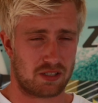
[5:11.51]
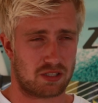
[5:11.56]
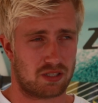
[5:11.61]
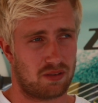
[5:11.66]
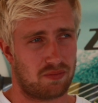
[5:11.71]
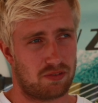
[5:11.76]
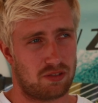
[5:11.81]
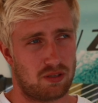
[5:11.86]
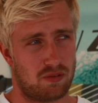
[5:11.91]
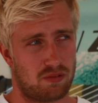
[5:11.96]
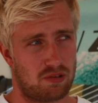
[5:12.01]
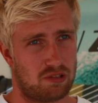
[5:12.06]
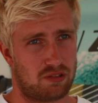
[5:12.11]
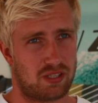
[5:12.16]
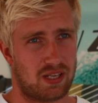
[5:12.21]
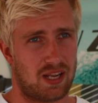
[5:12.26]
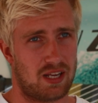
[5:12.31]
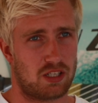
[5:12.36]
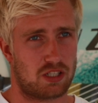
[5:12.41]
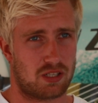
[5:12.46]
so if you do
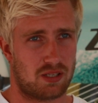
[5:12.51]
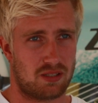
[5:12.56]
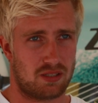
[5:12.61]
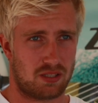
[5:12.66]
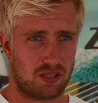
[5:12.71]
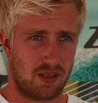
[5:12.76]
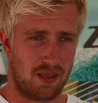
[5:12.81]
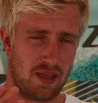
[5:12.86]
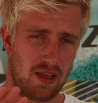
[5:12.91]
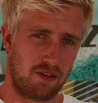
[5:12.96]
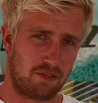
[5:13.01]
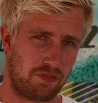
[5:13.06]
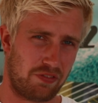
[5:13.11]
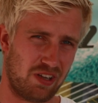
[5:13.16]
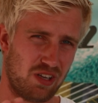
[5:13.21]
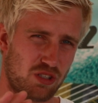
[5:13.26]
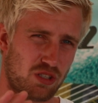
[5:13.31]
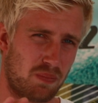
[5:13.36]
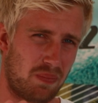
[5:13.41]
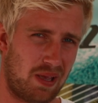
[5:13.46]
rotations, it
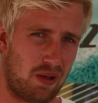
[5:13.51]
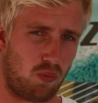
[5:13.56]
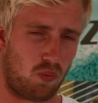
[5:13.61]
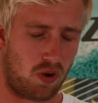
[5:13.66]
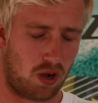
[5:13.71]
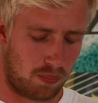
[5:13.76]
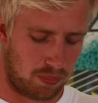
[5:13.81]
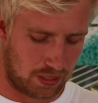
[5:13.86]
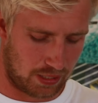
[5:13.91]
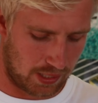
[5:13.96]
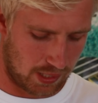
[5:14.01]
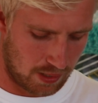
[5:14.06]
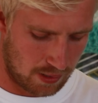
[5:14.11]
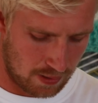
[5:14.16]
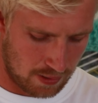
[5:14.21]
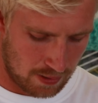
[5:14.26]
feels a bit wobbly.